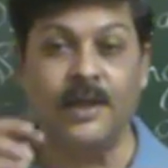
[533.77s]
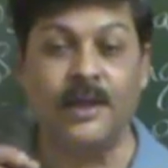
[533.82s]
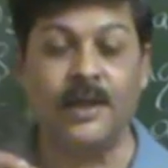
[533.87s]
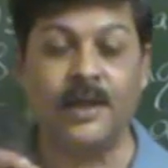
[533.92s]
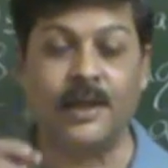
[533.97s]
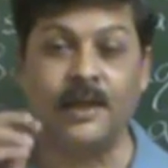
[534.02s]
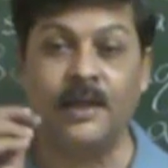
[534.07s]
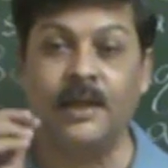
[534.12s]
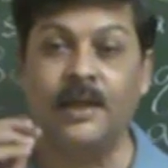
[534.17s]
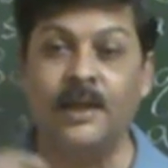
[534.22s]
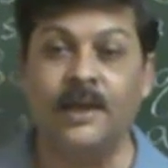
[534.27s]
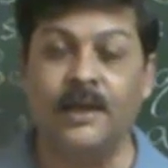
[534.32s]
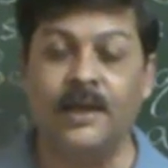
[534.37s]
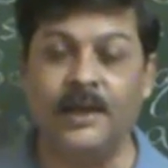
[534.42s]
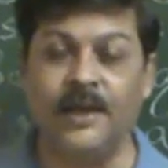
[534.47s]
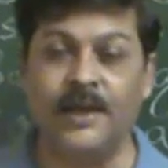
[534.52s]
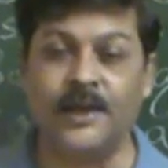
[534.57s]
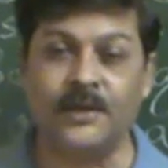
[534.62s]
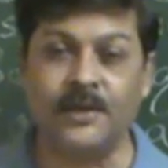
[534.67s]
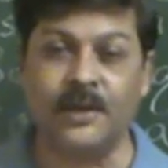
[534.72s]
here
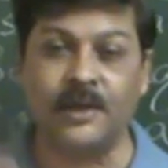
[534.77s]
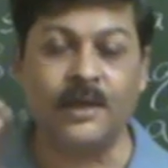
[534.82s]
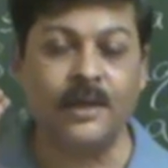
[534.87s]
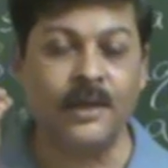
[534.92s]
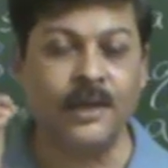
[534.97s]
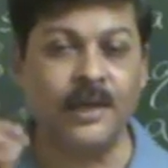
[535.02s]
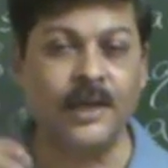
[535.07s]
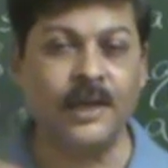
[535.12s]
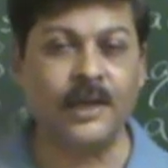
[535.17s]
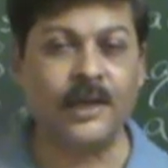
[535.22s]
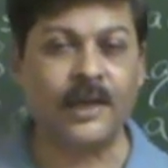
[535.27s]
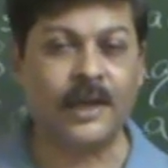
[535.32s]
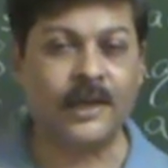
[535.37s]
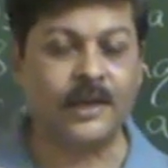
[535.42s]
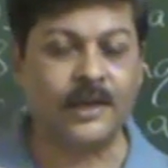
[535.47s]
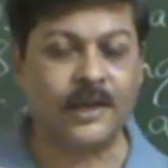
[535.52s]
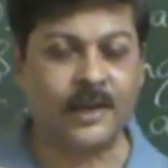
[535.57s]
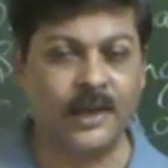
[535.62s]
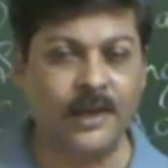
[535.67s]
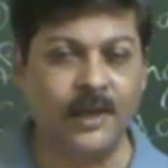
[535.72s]
later he
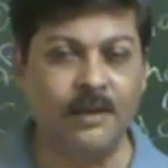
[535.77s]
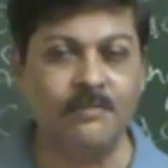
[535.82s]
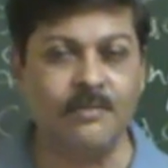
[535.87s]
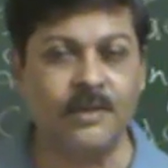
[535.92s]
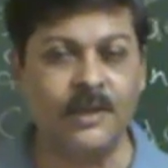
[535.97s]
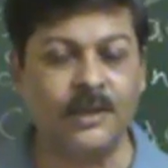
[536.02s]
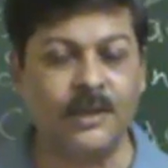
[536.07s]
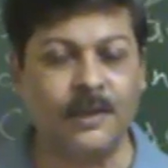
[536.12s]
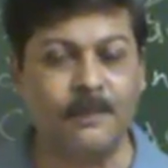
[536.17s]
can claim